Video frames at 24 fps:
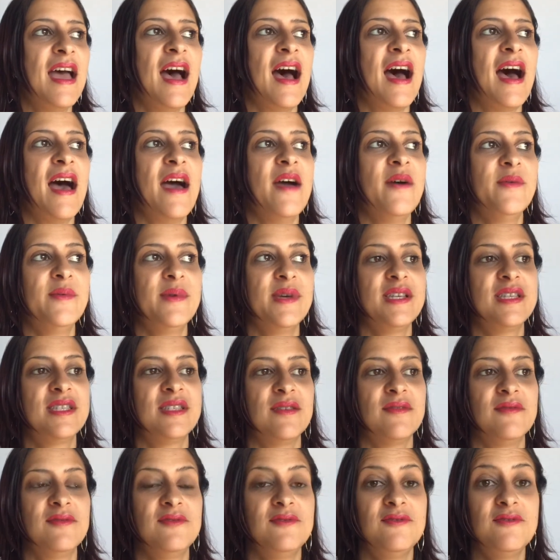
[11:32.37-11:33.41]
I was
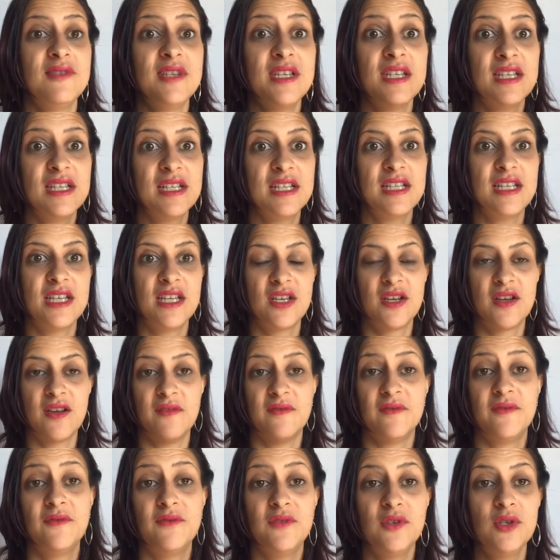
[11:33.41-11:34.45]
really
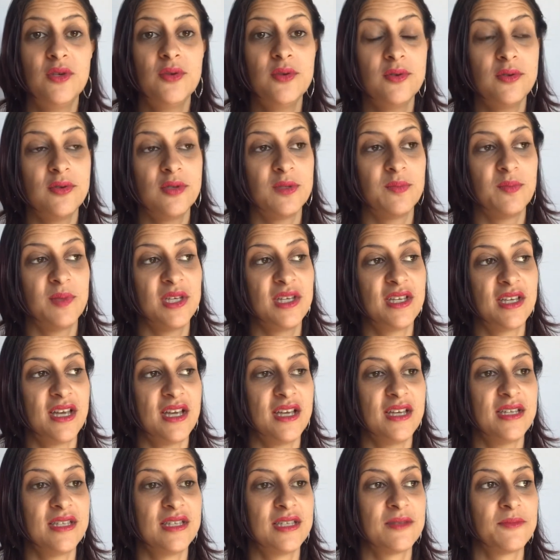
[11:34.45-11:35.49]
confused
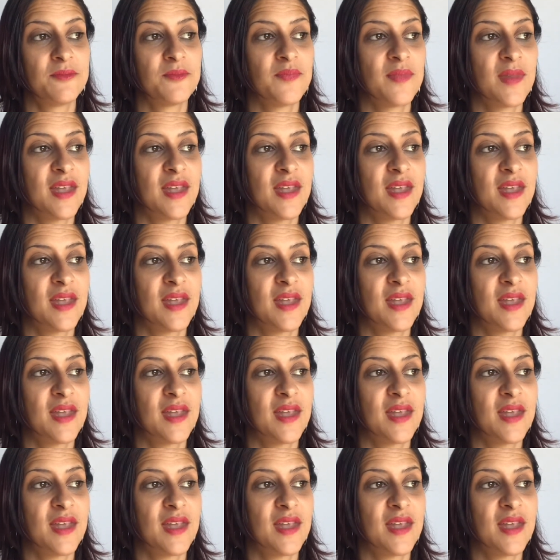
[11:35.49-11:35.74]
because